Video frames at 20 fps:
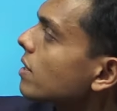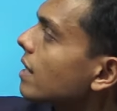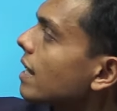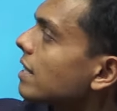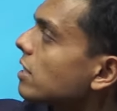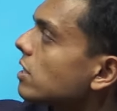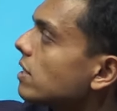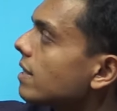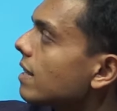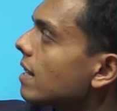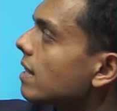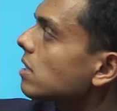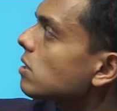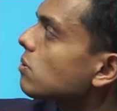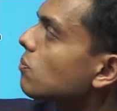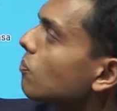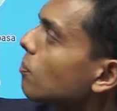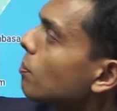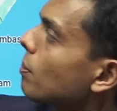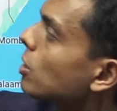Nigeria
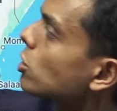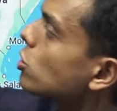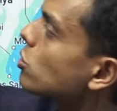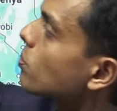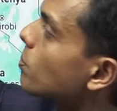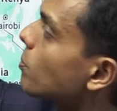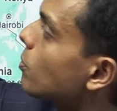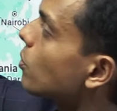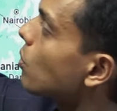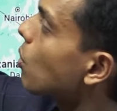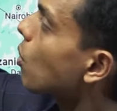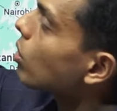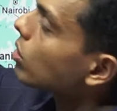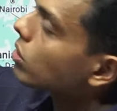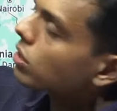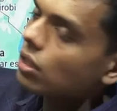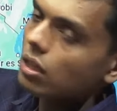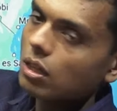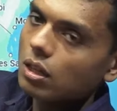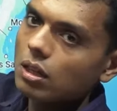is much
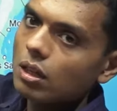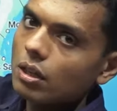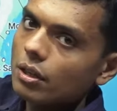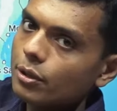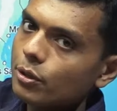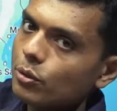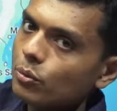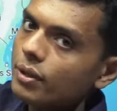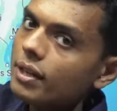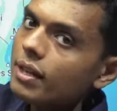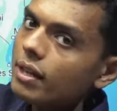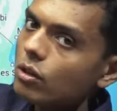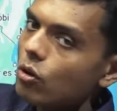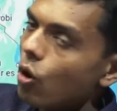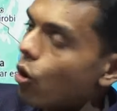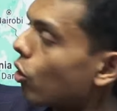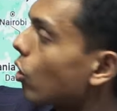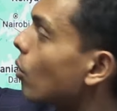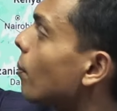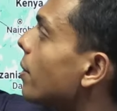norther to the
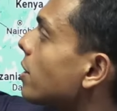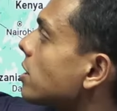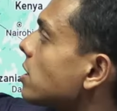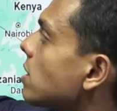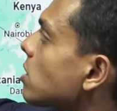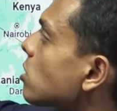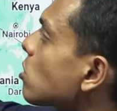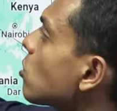Congo Basin.